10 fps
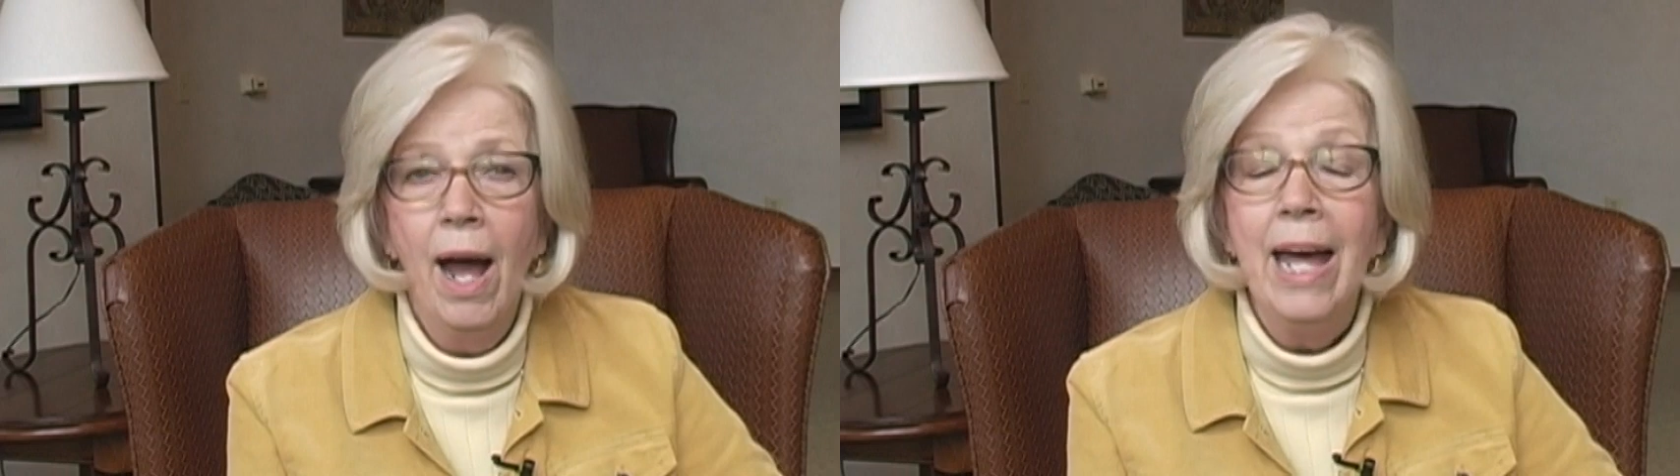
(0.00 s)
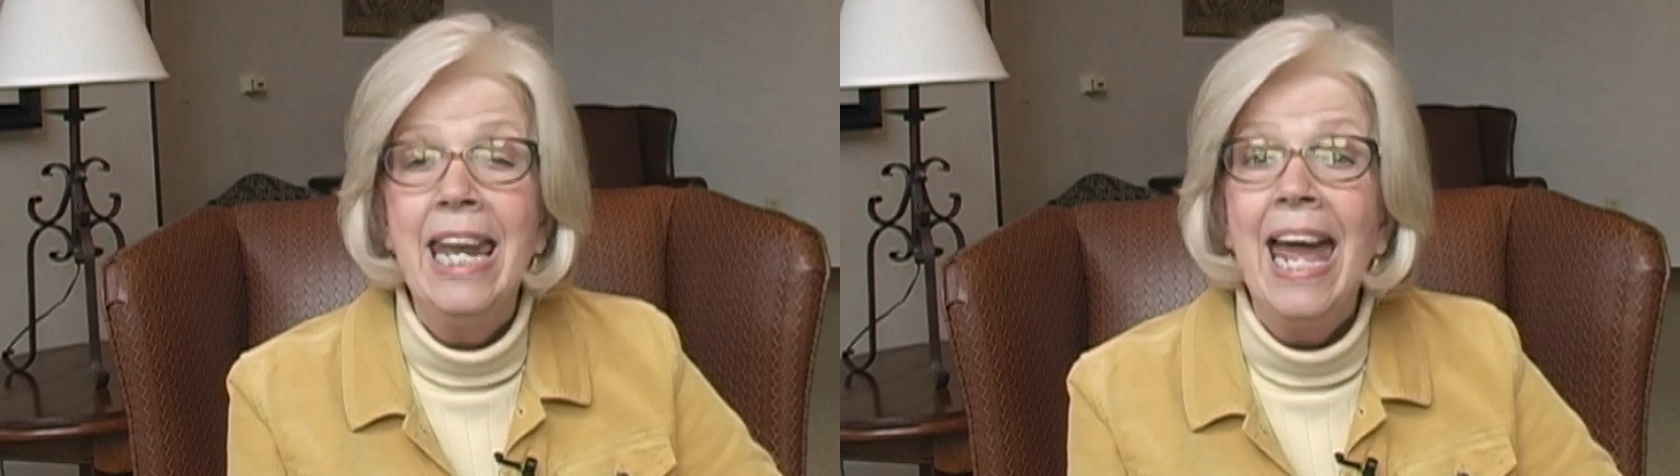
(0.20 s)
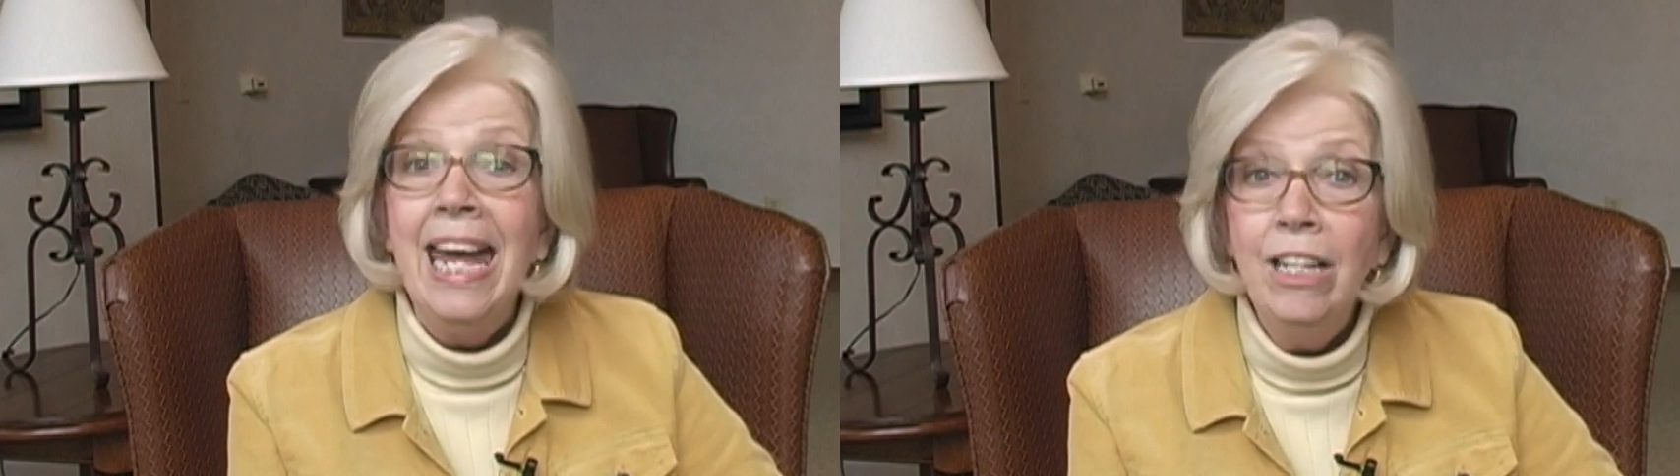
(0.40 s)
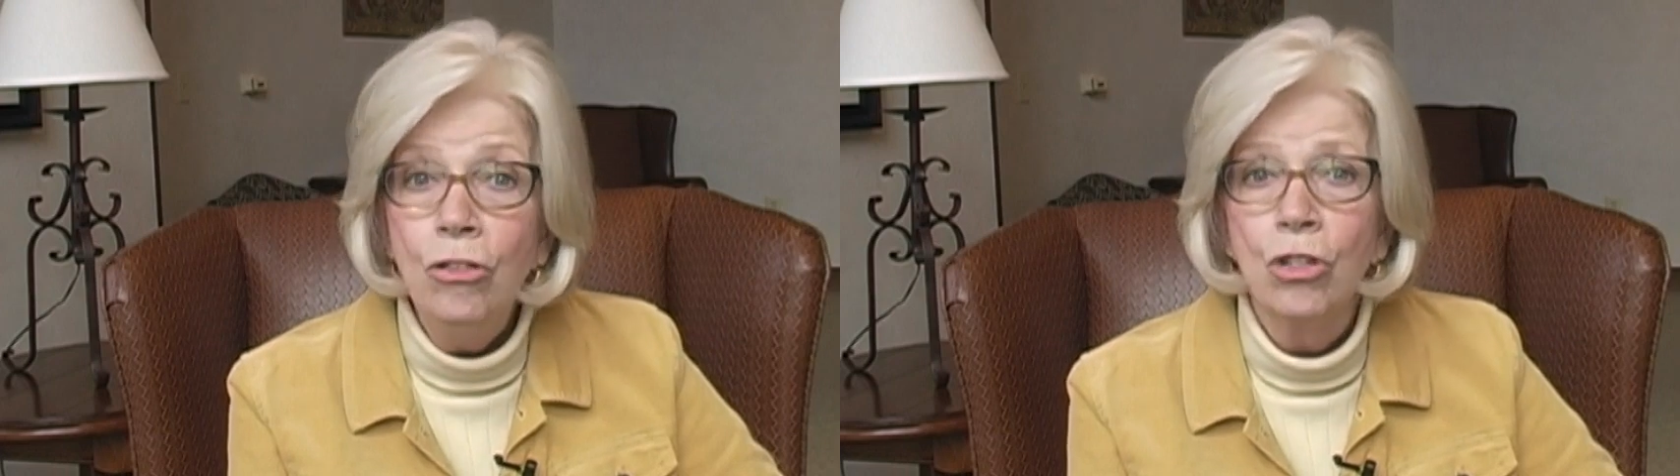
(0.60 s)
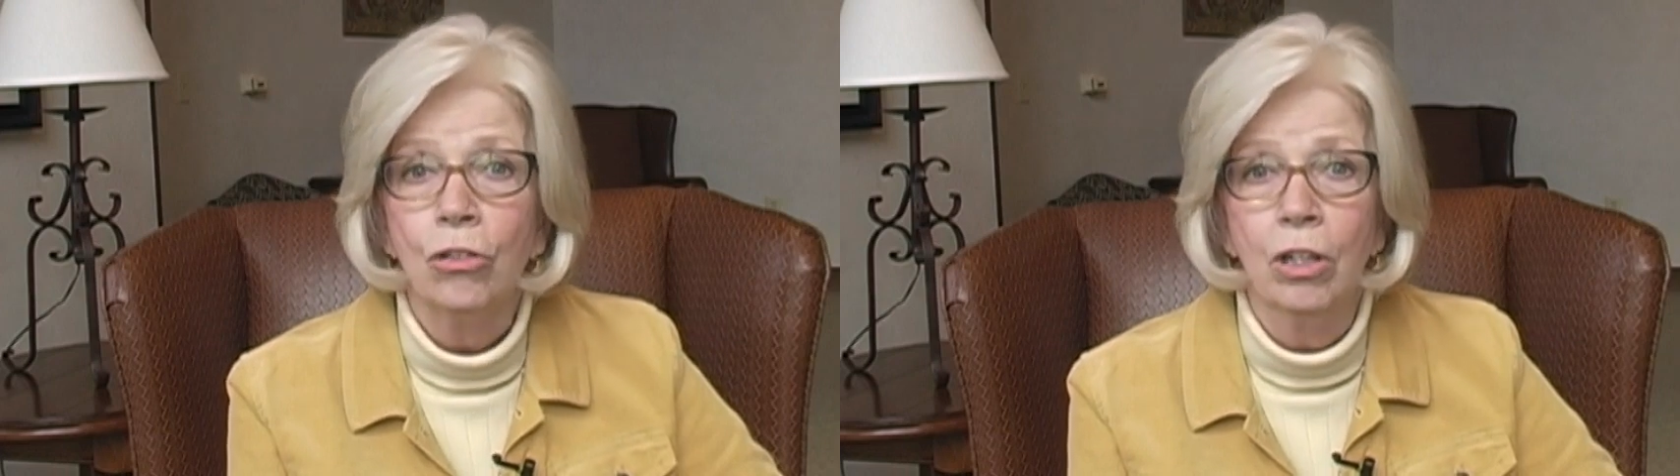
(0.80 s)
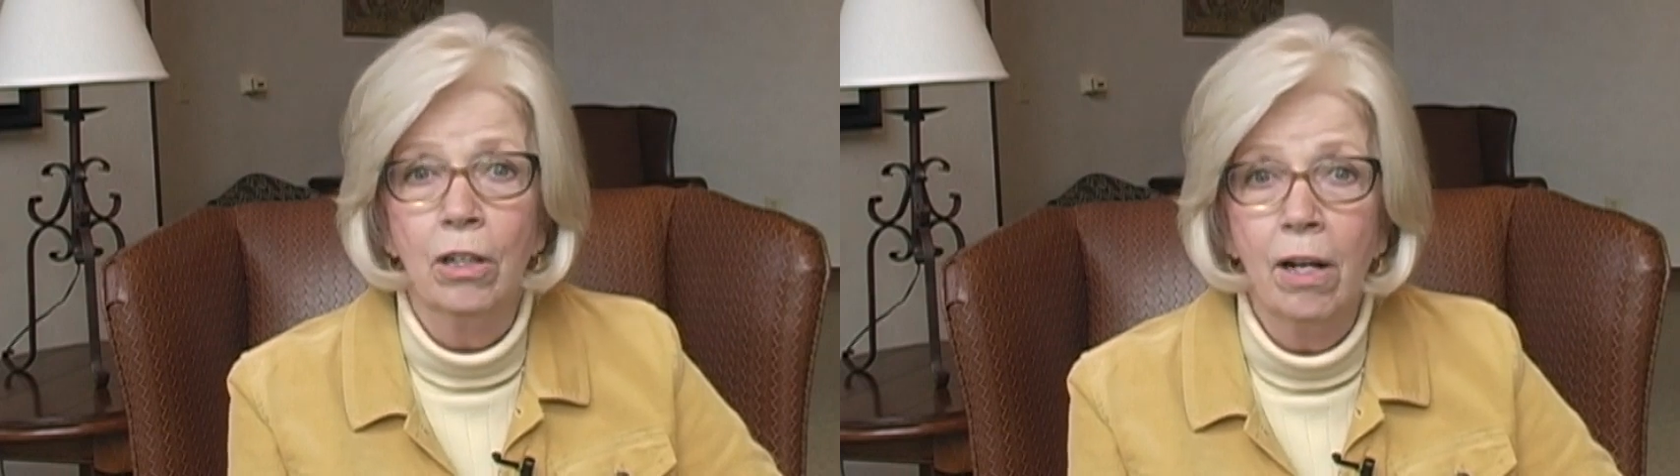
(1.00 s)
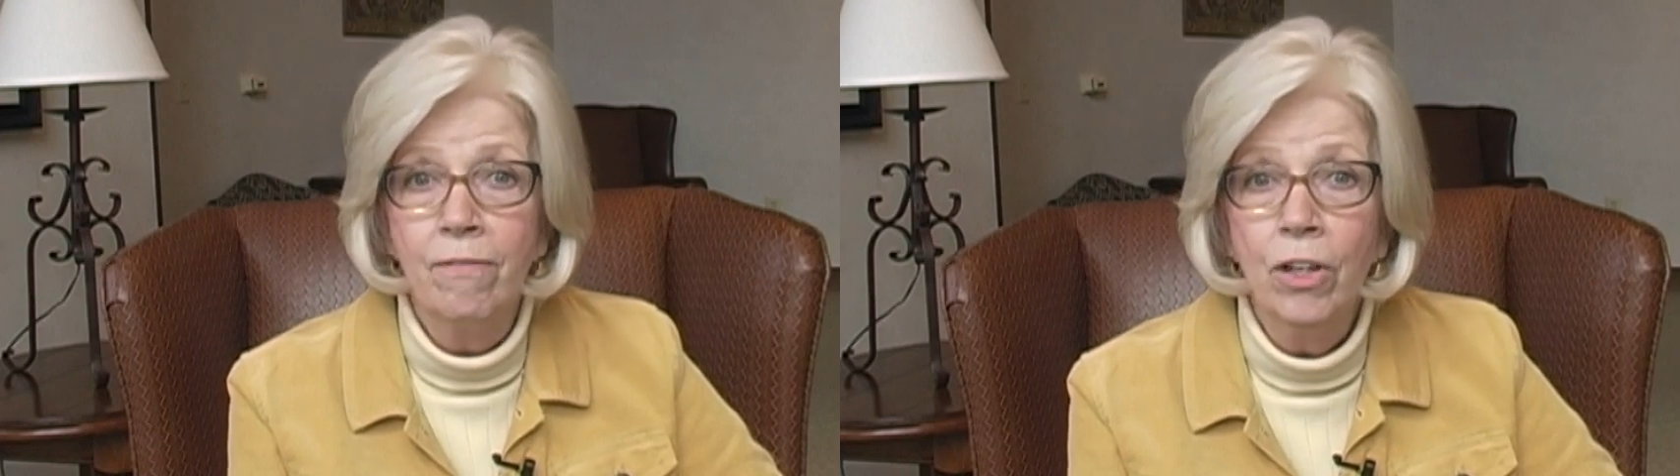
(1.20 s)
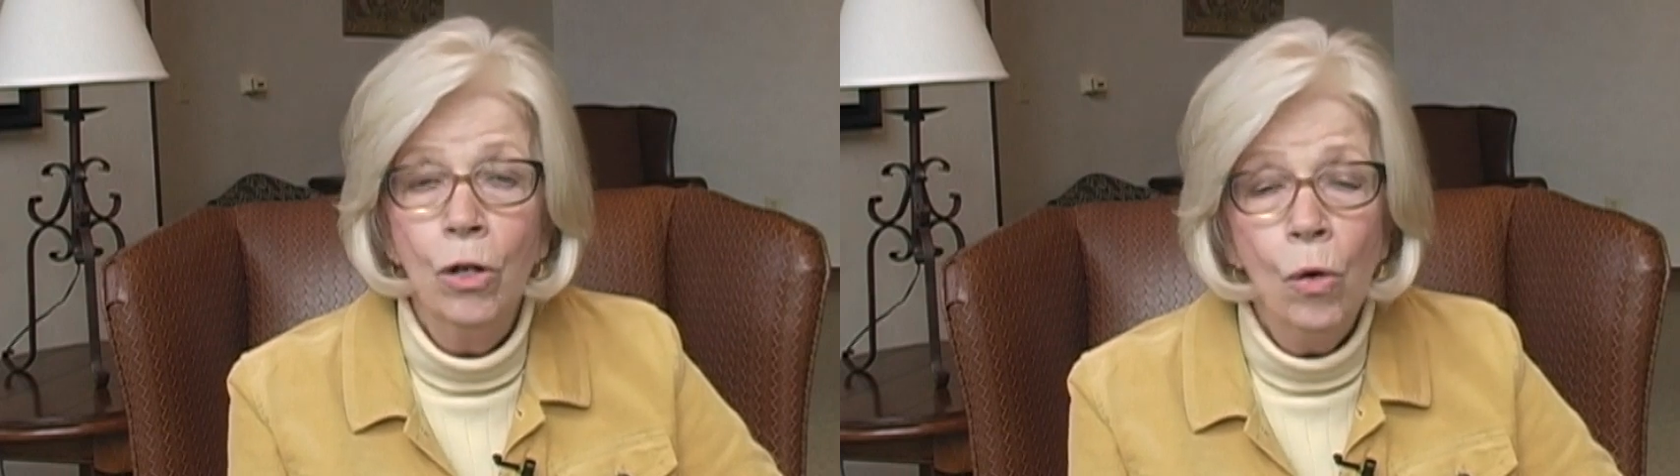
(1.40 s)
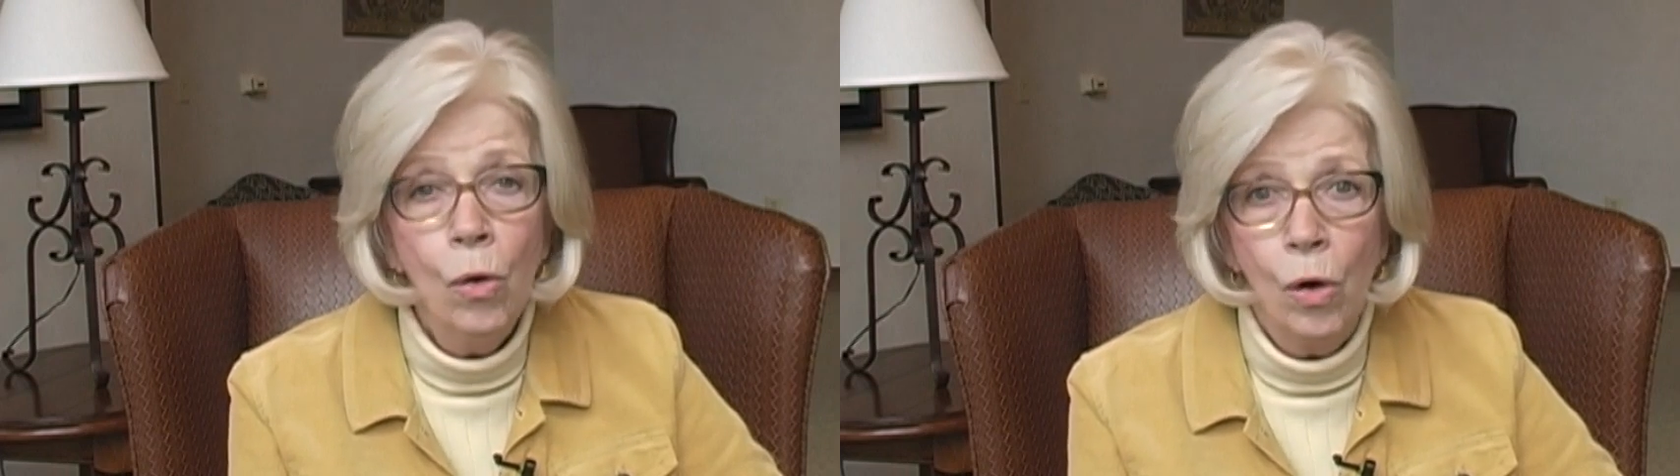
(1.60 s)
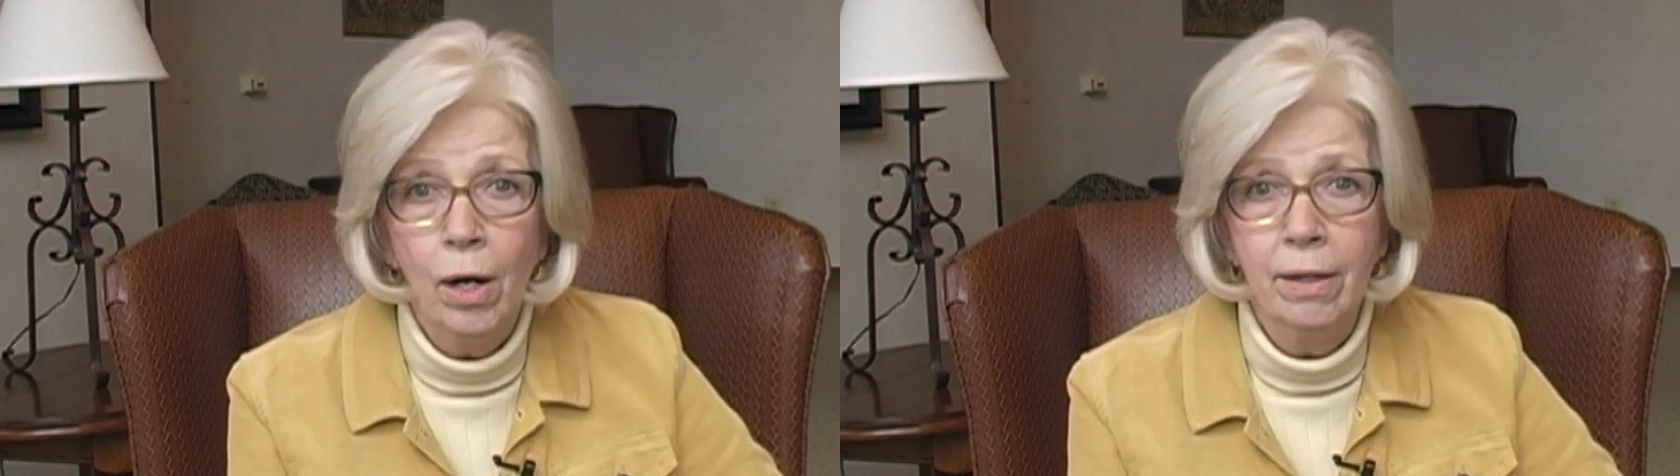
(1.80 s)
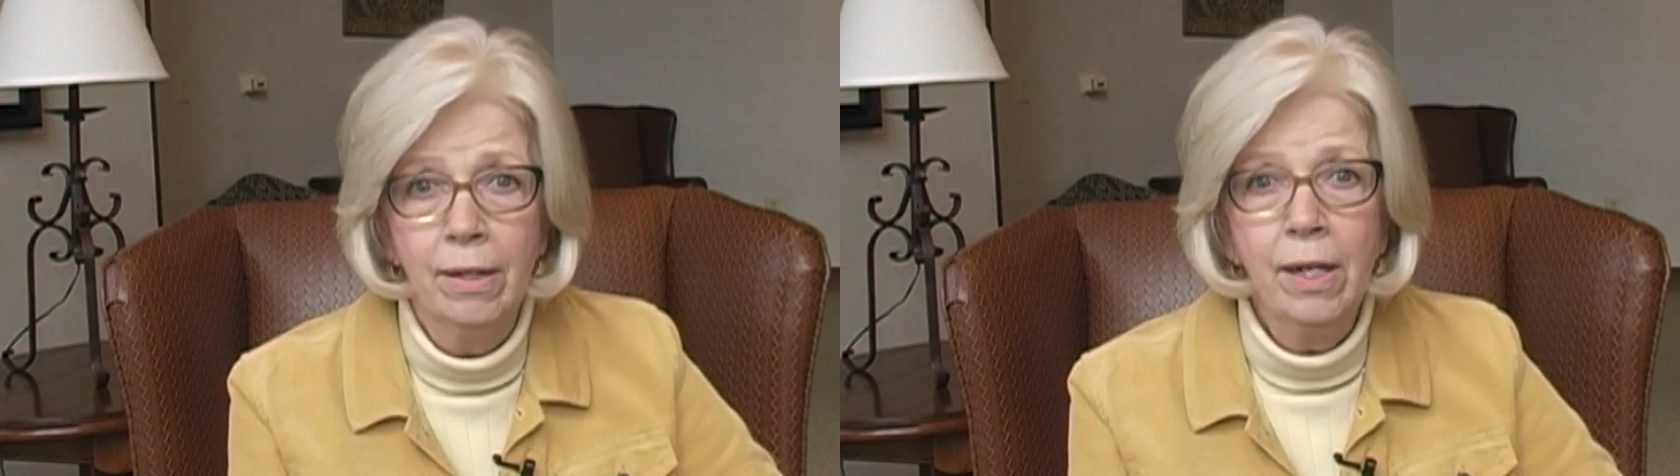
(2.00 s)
an angel of the Lord